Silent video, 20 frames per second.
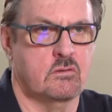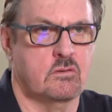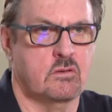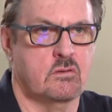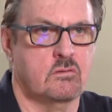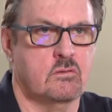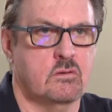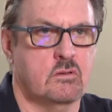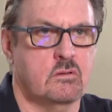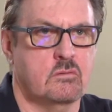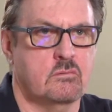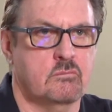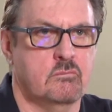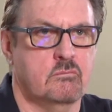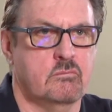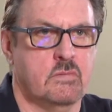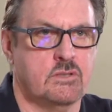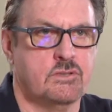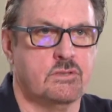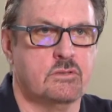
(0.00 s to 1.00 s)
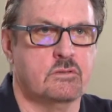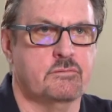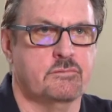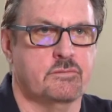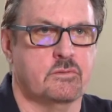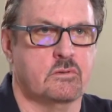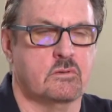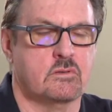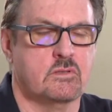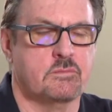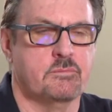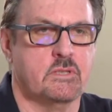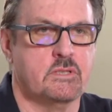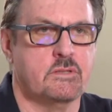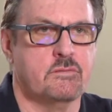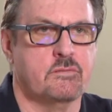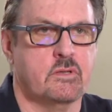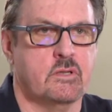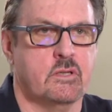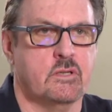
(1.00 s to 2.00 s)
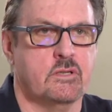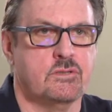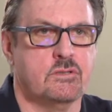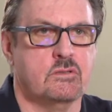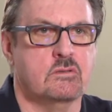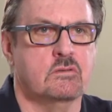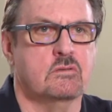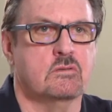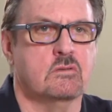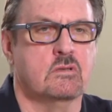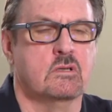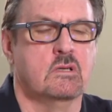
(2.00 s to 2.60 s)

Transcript: so they're all measured for specifications.